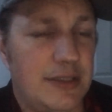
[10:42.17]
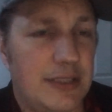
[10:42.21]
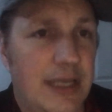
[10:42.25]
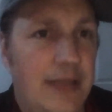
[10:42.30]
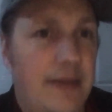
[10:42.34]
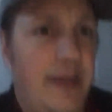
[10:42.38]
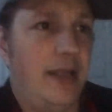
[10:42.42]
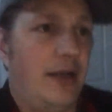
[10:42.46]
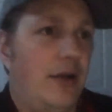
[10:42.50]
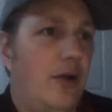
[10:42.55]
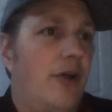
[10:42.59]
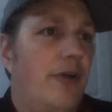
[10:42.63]
And
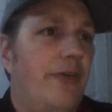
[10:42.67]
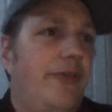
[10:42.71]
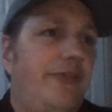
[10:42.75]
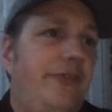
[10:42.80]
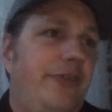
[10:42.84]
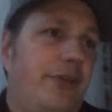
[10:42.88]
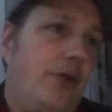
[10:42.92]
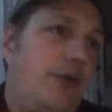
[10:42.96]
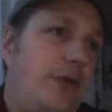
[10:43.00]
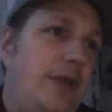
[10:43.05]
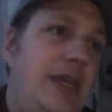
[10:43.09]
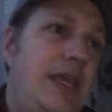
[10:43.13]
then
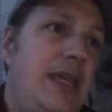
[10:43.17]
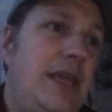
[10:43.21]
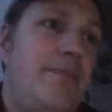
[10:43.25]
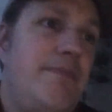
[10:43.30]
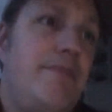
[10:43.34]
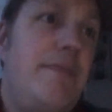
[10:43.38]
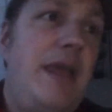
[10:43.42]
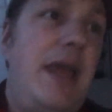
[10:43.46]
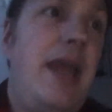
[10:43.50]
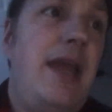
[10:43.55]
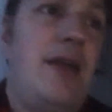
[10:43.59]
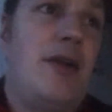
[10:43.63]
also he
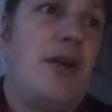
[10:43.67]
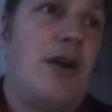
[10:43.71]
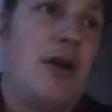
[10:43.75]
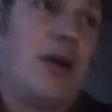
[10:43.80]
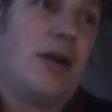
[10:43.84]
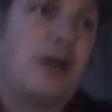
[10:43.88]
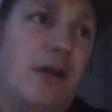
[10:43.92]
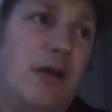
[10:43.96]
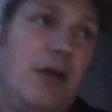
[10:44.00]
made our